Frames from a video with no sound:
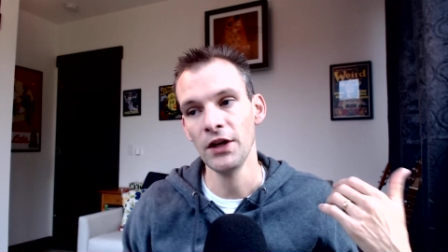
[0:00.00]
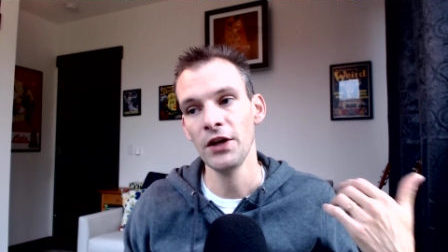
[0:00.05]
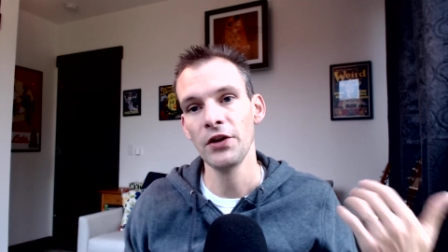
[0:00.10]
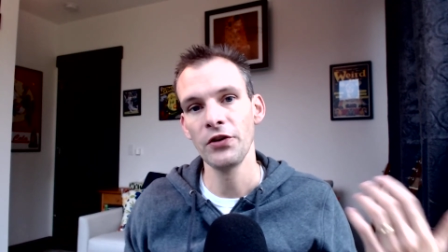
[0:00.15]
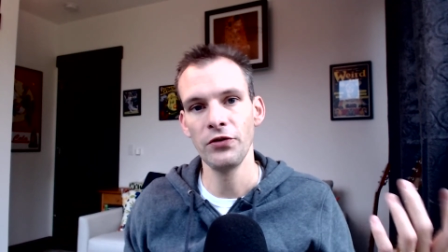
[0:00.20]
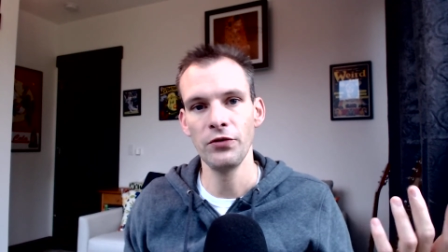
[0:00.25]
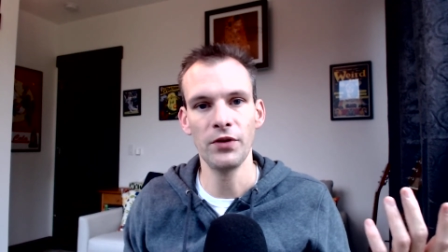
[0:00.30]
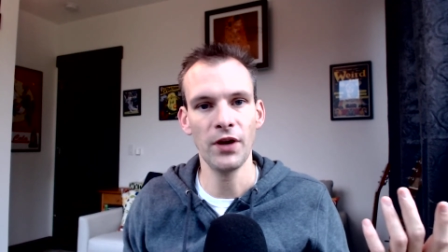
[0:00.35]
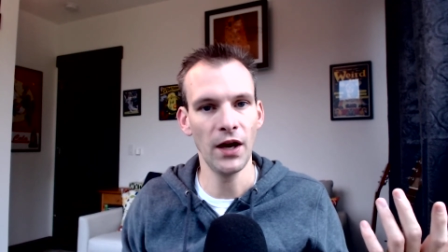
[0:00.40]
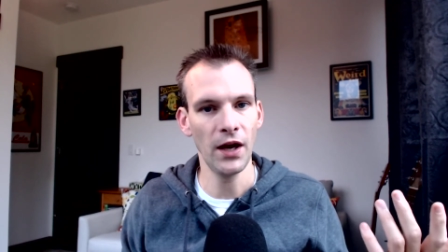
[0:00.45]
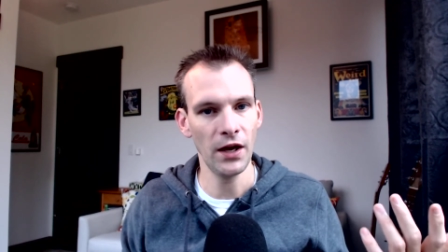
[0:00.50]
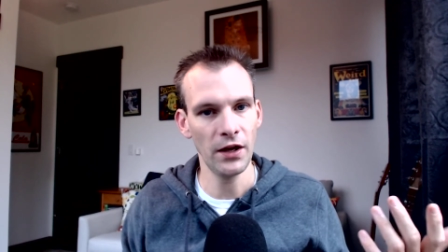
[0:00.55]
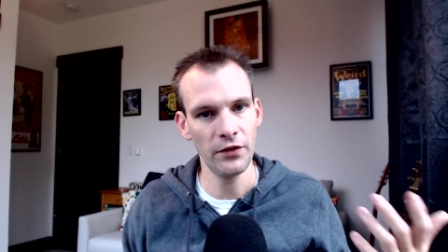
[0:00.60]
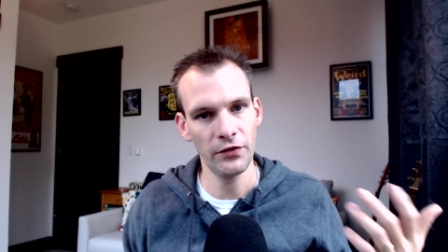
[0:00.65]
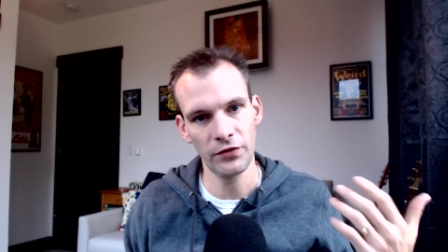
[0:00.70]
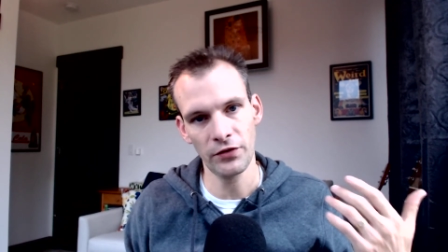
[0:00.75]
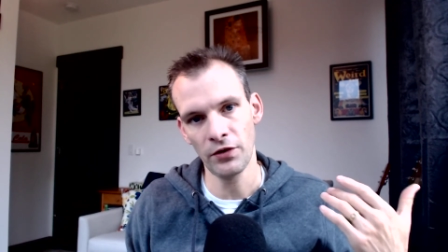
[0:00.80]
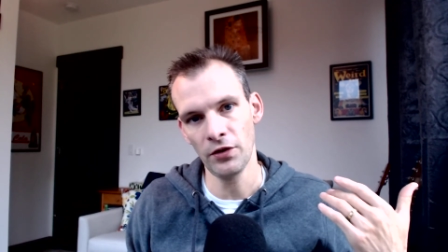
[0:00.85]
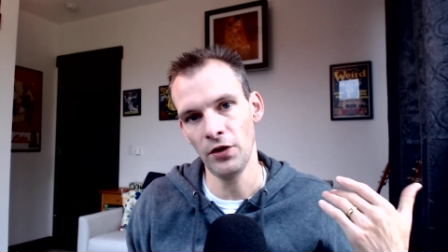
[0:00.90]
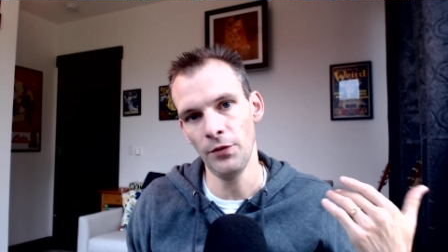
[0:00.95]
You
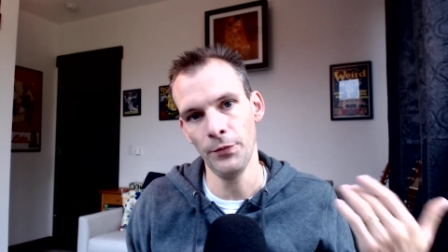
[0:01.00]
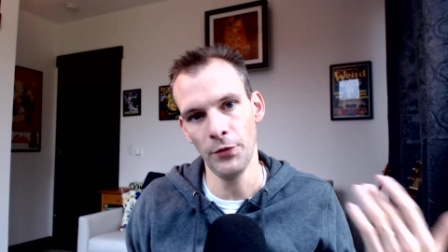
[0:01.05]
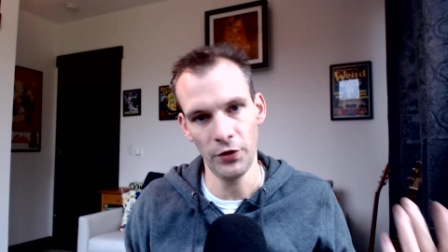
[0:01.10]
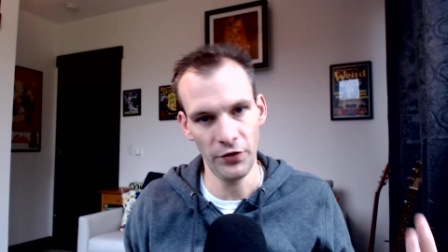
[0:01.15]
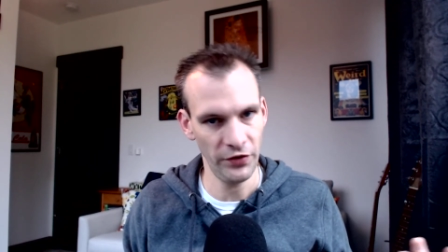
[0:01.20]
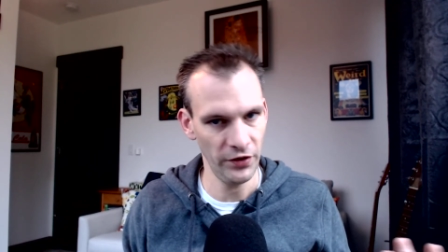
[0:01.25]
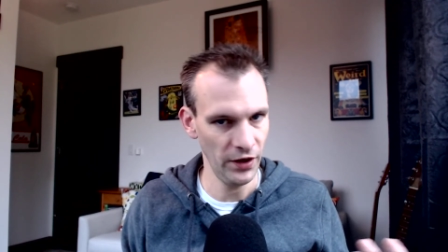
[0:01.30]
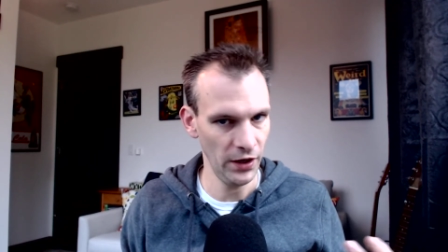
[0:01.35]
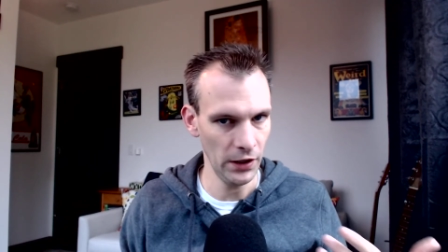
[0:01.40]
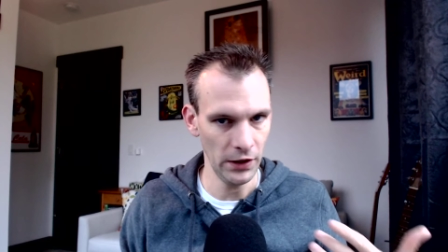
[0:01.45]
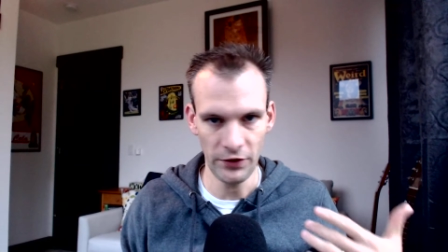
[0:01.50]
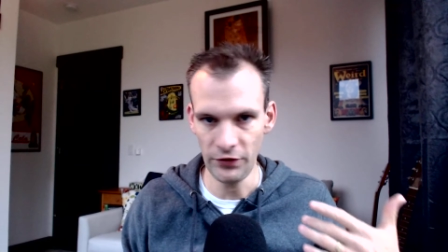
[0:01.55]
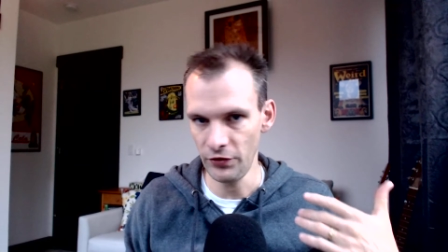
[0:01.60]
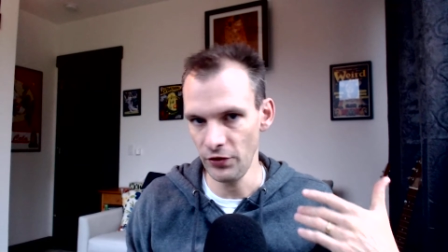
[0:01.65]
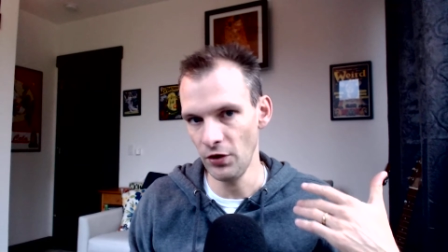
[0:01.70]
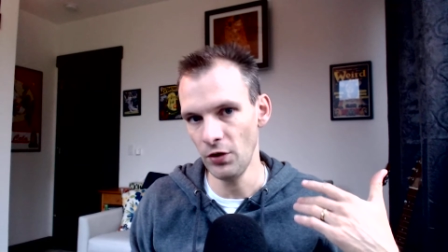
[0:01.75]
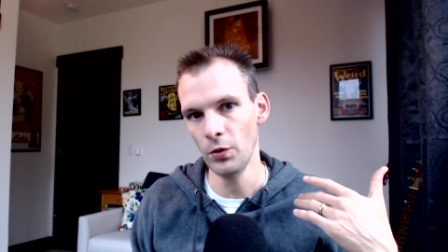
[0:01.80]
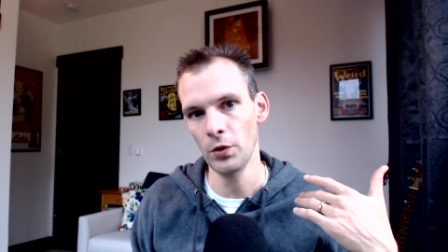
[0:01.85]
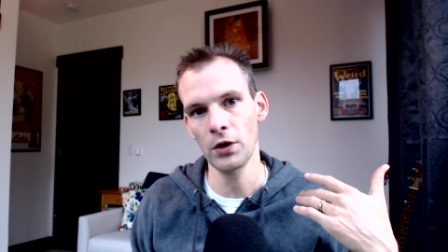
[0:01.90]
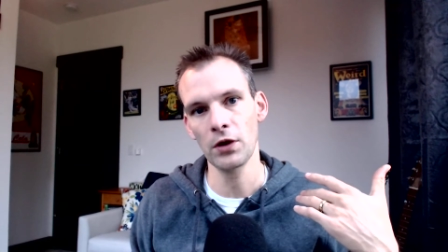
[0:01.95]
guys are all mercenaries. You
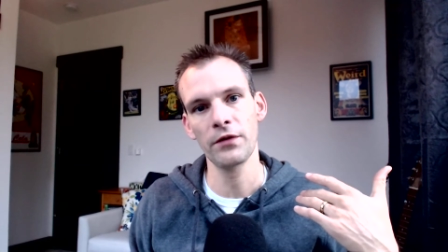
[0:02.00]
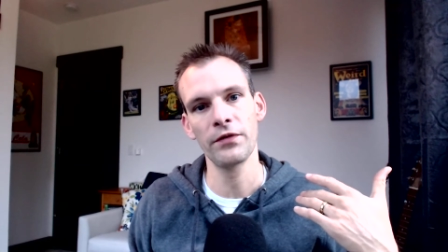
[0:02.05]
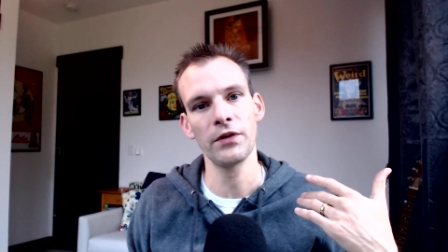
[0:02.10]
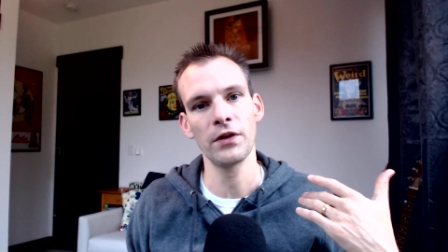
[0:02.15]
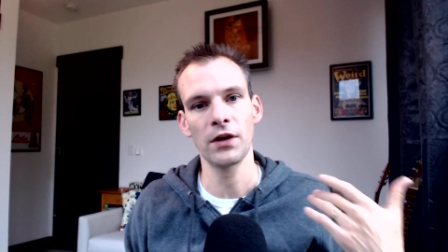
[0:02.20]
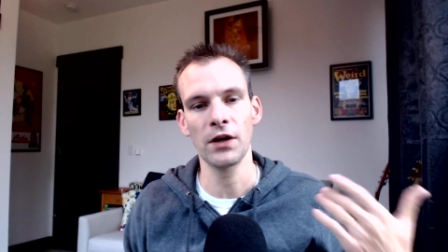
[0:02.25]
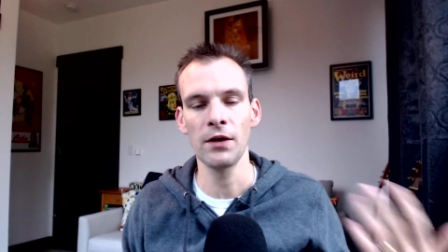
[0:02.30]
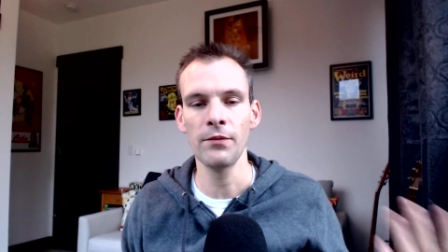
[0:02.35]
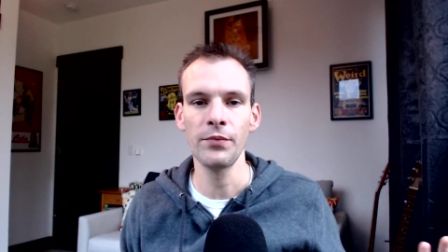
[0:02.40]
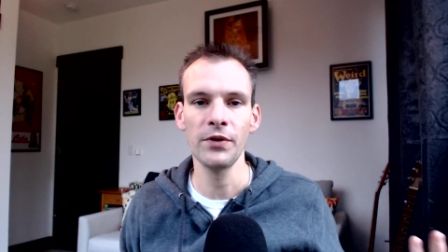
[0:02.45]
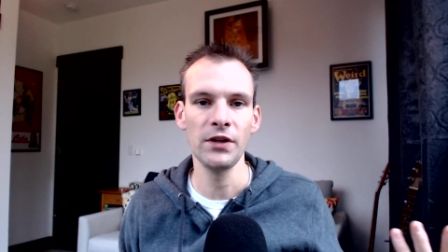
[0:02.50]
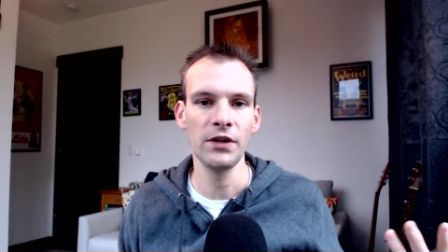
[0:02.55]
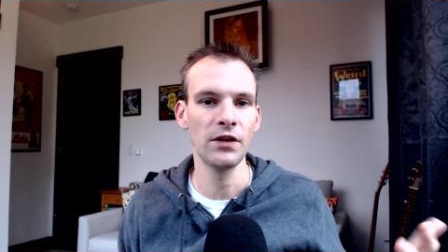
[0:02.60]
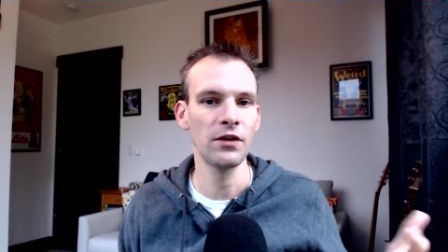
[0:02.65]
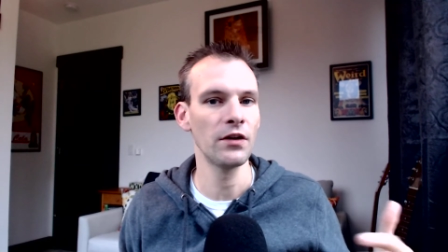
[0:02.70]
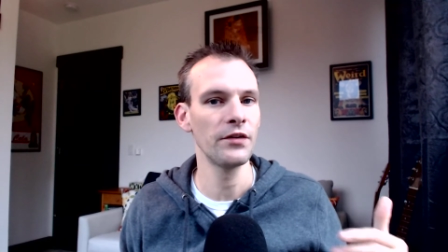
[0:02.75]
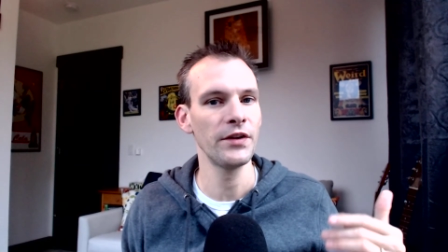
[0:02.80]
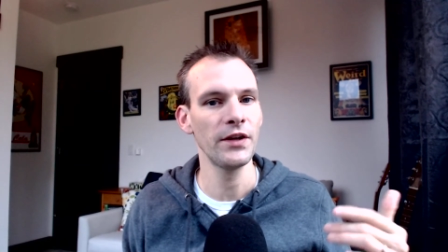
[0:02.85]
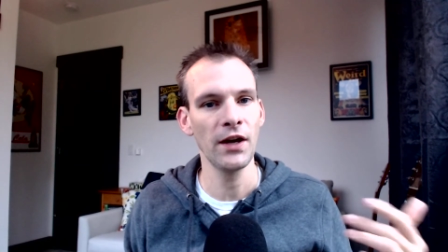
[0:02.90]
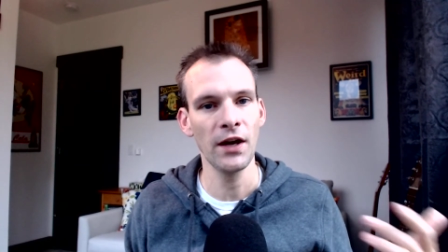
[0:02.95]
all work for a company
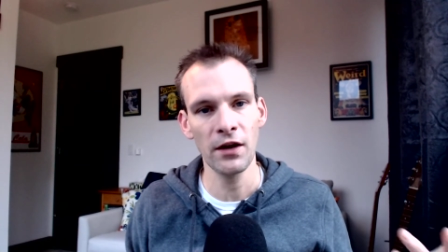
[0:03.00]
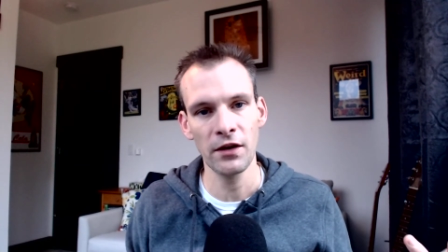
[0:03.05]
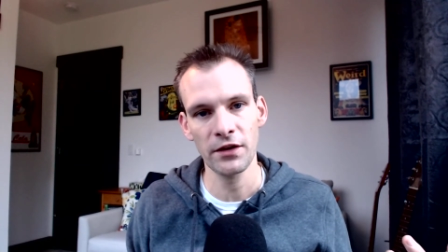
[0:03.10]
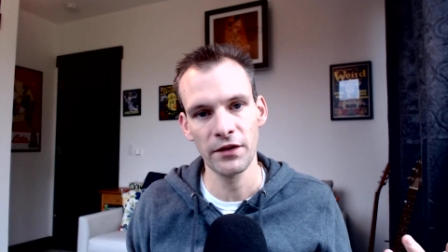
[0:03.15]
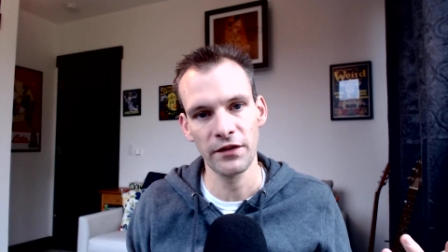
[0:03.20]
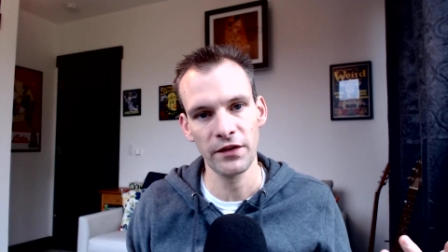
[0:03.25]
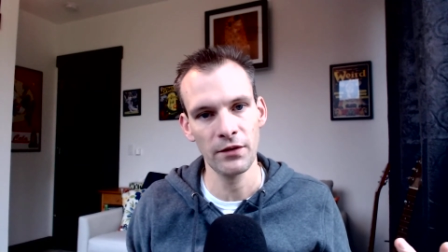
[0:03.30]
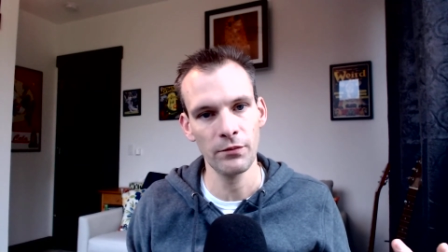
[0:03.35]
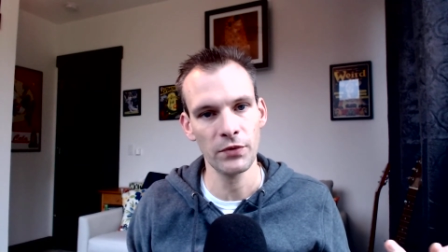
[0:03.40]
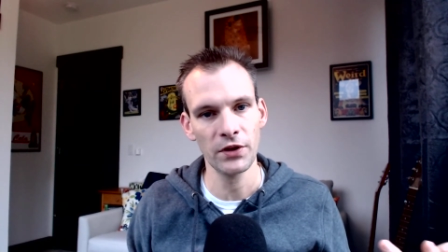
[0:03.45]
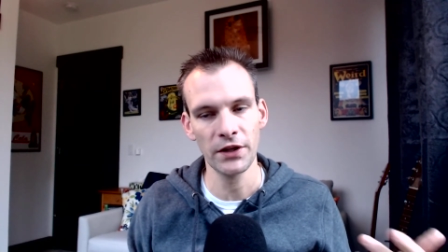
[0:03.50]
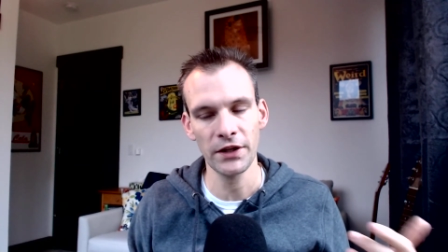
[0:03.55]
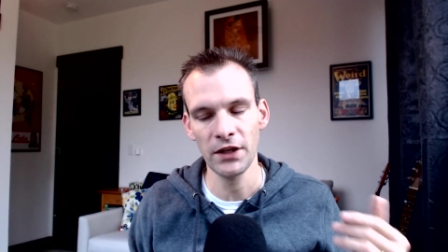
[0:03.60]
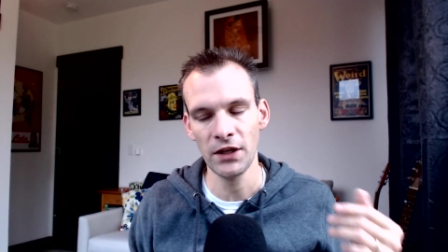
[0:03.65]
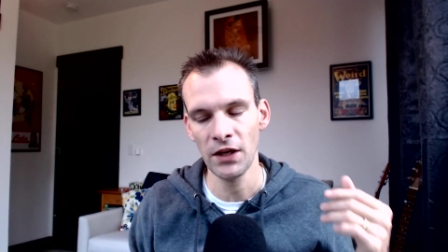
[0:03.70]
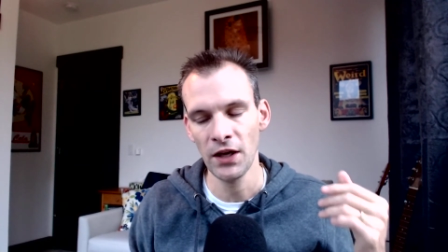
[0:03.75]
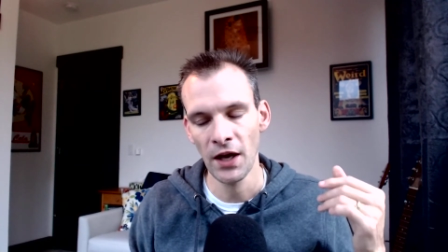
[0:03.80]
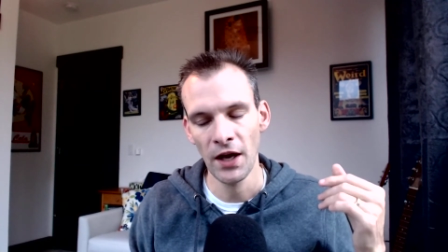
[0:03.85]
called the Iron Assembly,